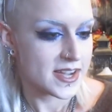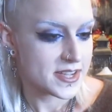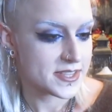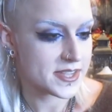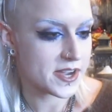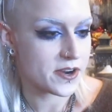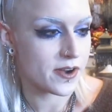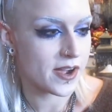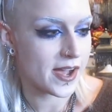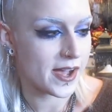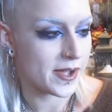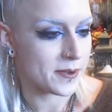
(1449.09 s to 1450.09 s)
So
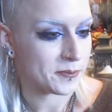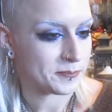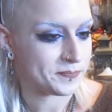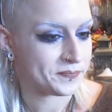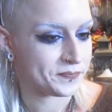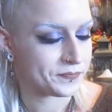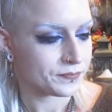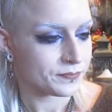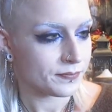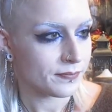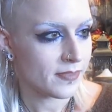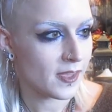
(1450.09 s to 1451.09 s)
um,
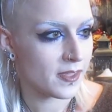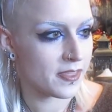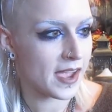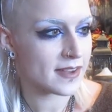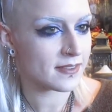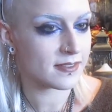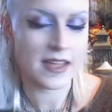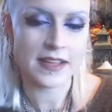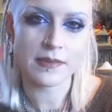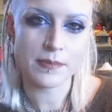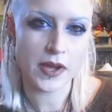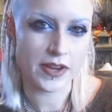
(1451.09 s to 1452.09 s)
that's
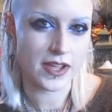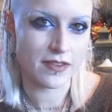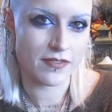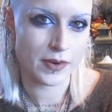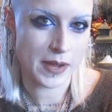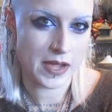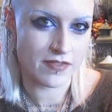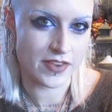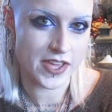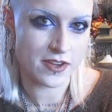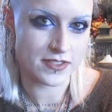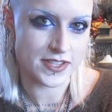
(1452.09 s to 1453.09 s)
that's about it for my
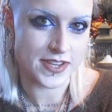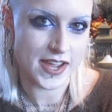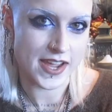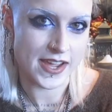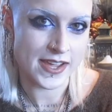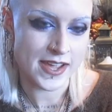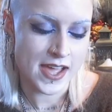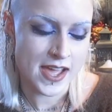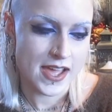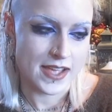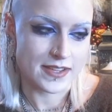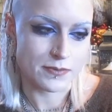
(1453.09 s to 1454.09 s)
video today.
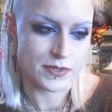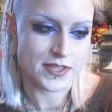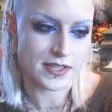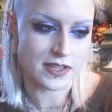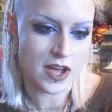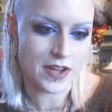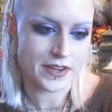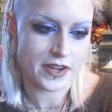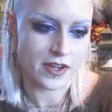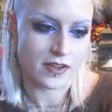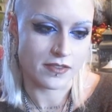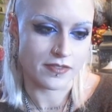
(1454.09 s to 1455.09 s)
It was a lot
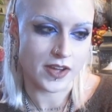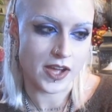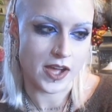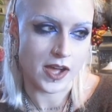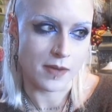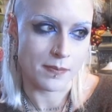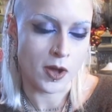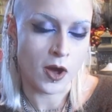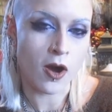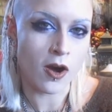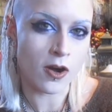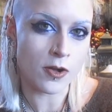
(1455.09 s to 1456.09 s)
of um,
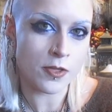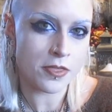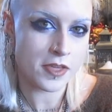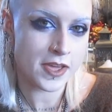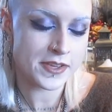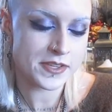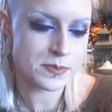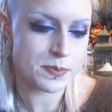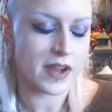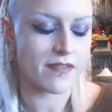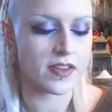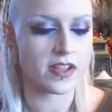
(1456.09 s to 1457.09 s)
haul things, but
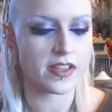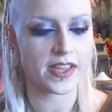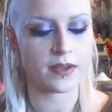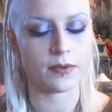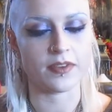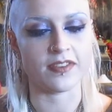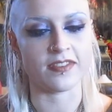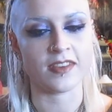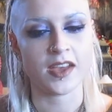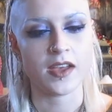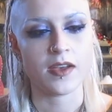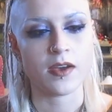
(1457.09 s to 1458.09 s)
I feel like it was
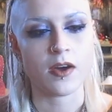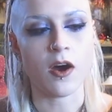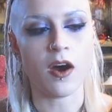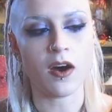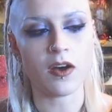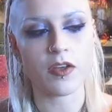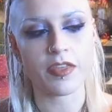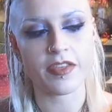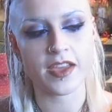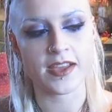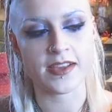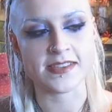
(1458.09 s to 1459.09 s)
haul
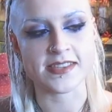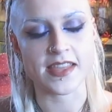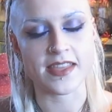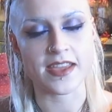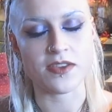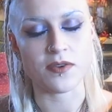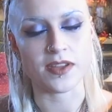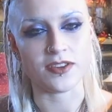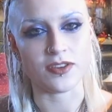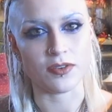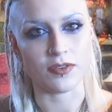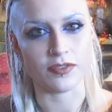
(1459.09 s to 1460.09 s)
things that you can
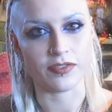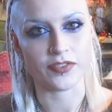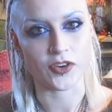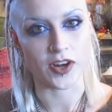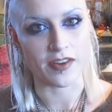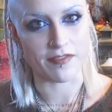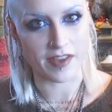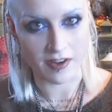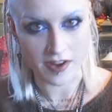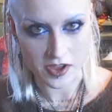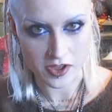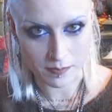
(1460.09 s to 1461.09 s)
use for a
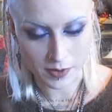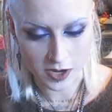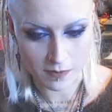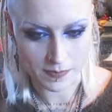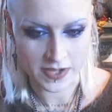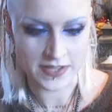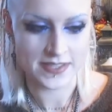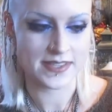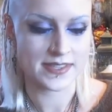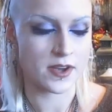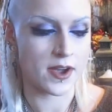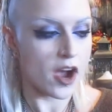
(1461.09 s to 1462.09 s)
very good purpose.
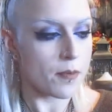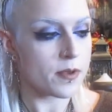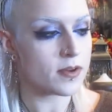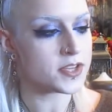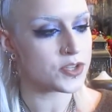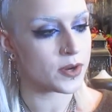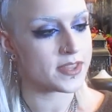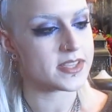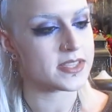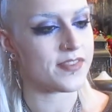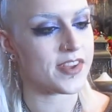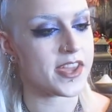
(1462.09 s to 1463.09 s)
So I hope you enjoyed
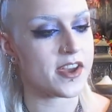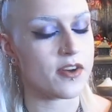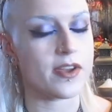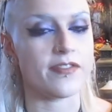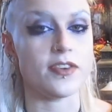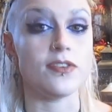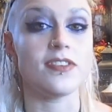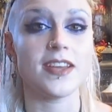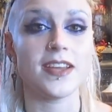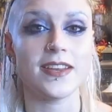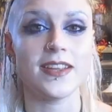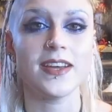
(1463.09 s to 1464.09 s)
this video. If you
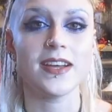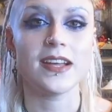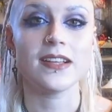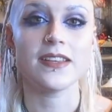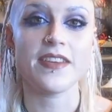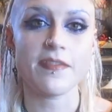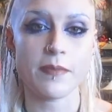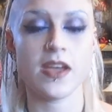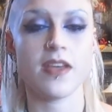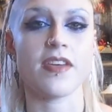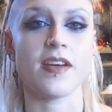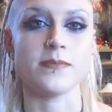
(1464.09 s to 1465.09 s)
did, leave me
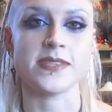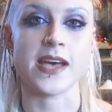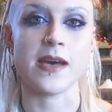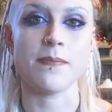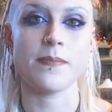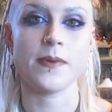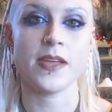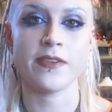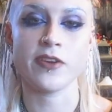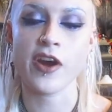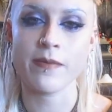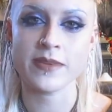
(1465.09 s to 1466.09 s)
a thumbs up. In the
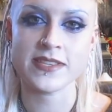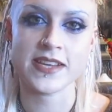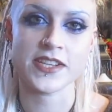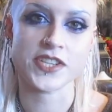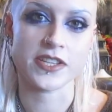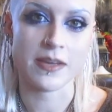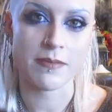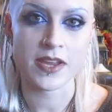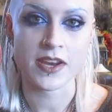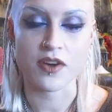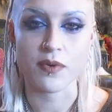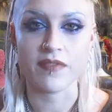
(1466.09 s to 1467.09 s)
comment section, let me
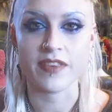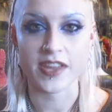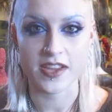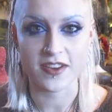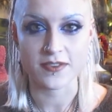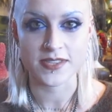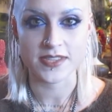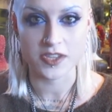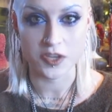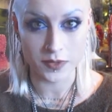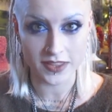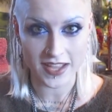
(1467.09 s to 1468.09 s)
know what videos
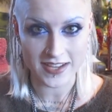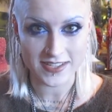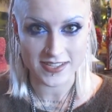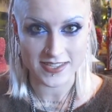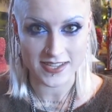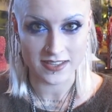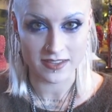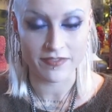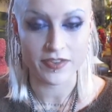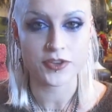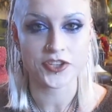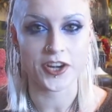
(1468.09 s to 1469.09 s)
you would like to see in the
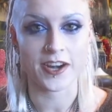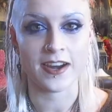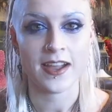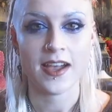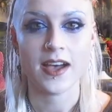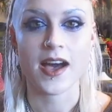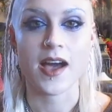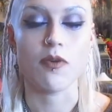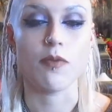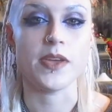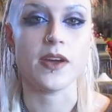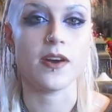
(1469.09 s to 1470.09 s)
future. I
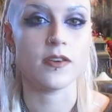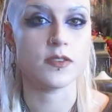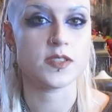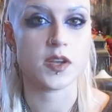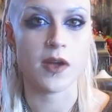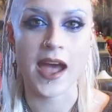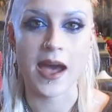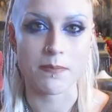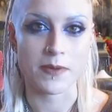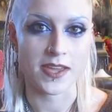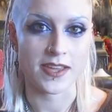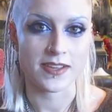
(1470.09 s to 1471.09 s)
will be oh so
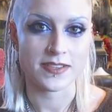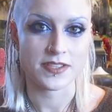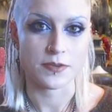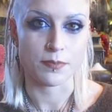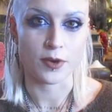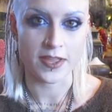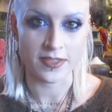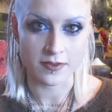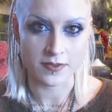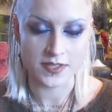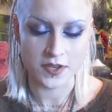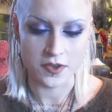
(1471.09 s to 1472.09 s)
happy to bring
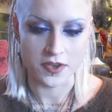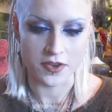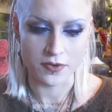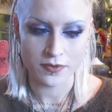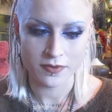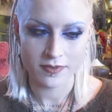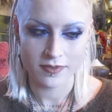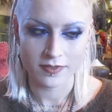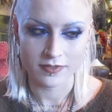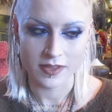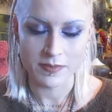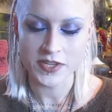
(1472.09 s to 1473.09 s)
those to you.
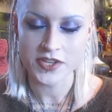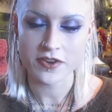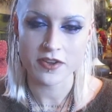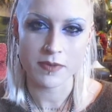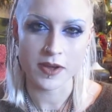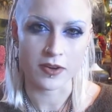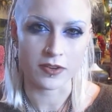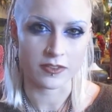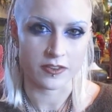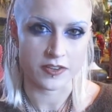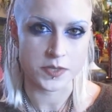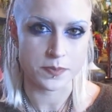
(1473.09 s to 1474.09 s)
Let me show you my
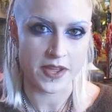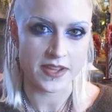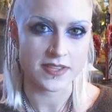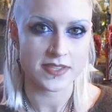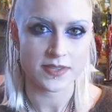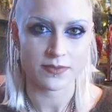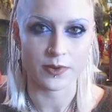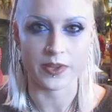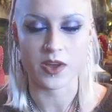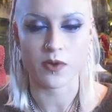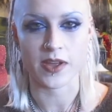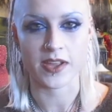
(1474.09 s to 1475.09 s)
altar space
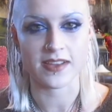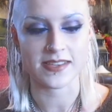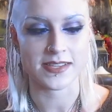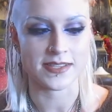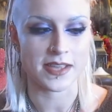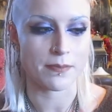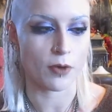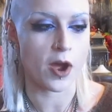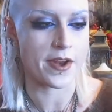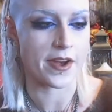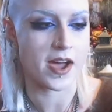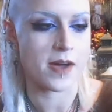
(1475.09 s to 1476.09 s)
really quick since I
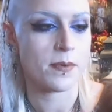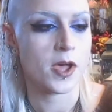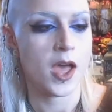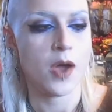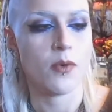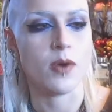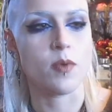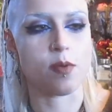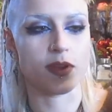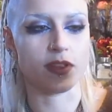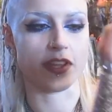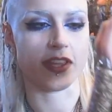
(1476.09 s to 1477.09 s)
brought it up when we
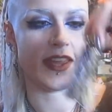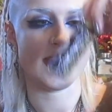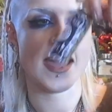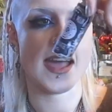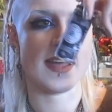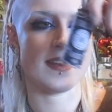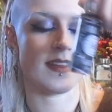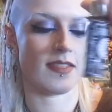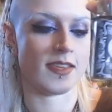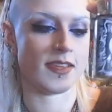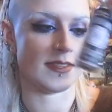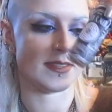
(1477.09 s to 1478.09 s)
were looking at
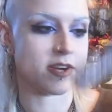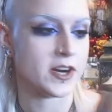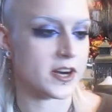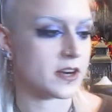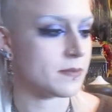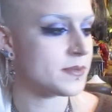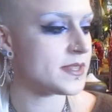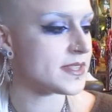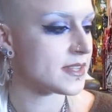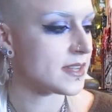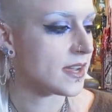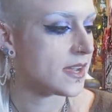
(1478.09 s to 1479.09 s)
these herbs.